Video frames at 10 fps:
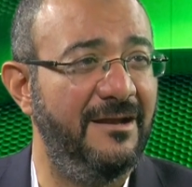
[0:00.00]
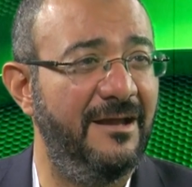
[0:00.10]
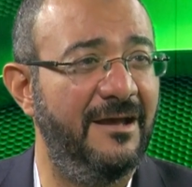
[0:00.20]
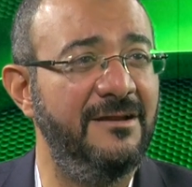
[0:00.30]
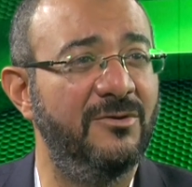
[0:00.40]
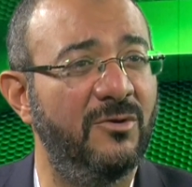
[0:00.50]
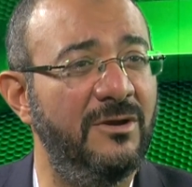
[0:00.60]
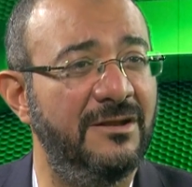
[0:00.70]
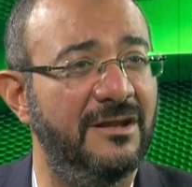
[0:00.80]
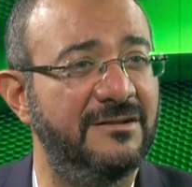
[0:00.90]
And any
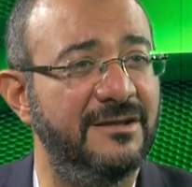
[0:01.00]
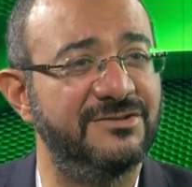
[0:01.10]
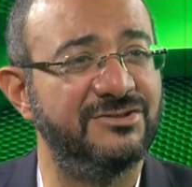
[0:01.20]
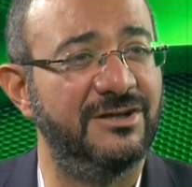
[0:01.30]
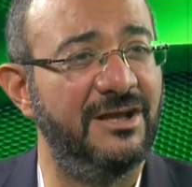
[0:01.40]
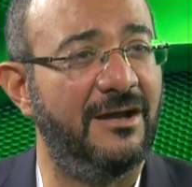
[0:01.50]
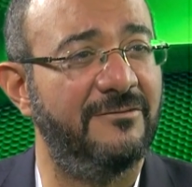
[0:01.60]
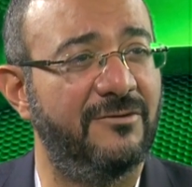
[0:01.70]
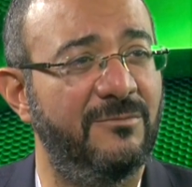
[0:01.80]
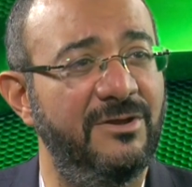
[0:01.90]
ruling that takes Sharia
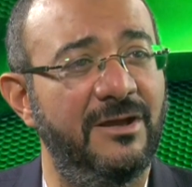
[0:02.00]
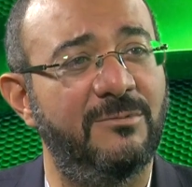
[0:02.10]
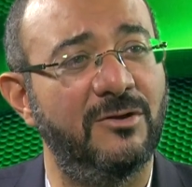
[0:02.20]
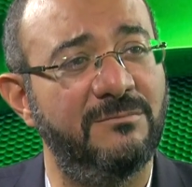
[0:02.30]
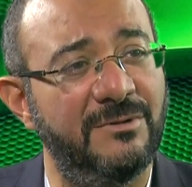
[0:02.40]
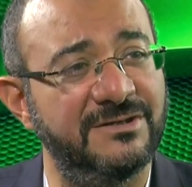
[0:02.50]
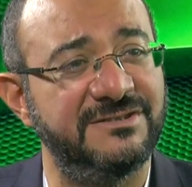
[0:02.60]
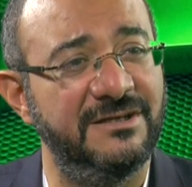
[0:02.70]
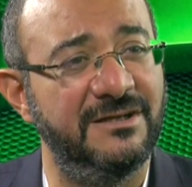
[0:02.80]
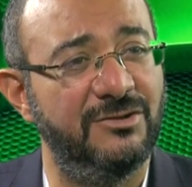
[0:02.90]
from being about
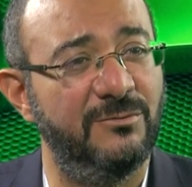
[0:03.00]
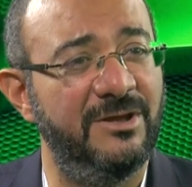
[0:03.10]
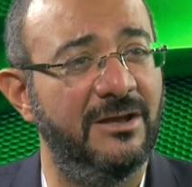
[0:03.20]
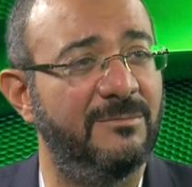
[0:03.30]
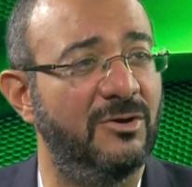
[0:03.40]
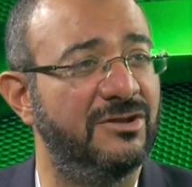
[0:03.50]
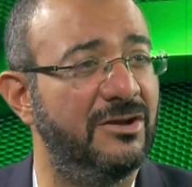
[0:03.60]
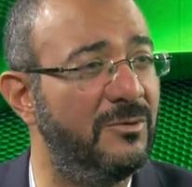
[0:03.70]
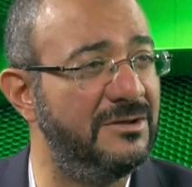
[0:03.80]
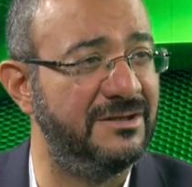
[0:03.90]
mercy to being about
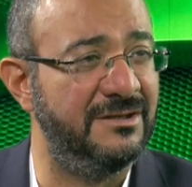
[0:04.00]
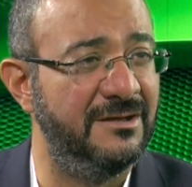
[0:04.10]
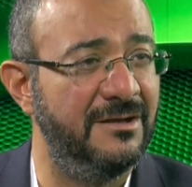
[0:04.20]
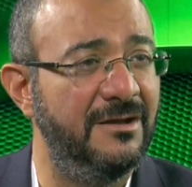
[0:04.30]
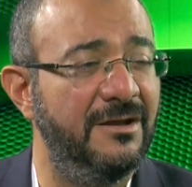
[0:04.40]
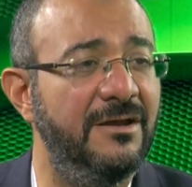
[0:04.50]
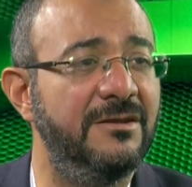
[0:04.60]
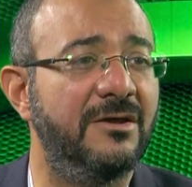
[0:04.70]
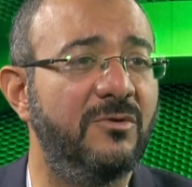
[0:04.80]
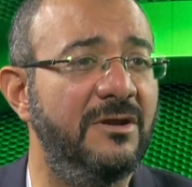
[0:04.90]
cruelty
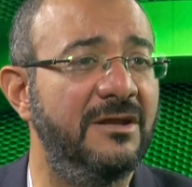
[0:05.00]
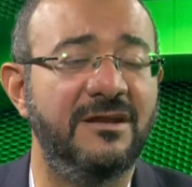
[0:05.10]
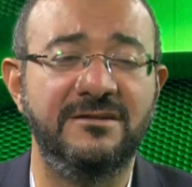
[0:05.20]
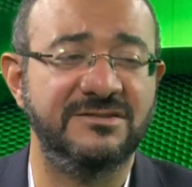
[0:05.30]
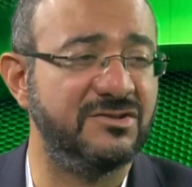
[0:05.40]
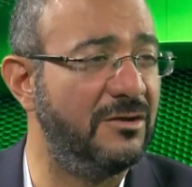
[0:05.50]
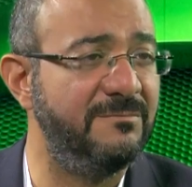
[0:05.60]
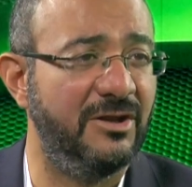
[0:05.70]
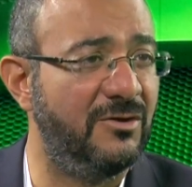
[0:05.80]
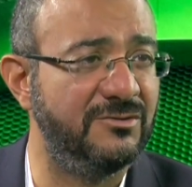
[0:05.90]
is a ruling that does not
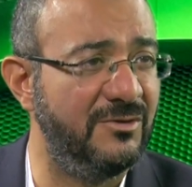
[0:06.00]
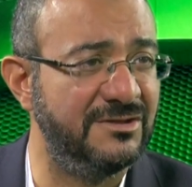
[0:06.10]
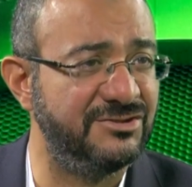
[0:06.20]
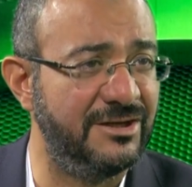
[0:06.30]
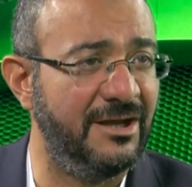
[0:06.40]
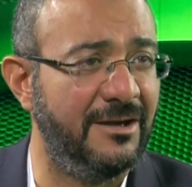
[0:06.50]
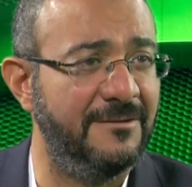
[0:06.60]
belong to the Sharia.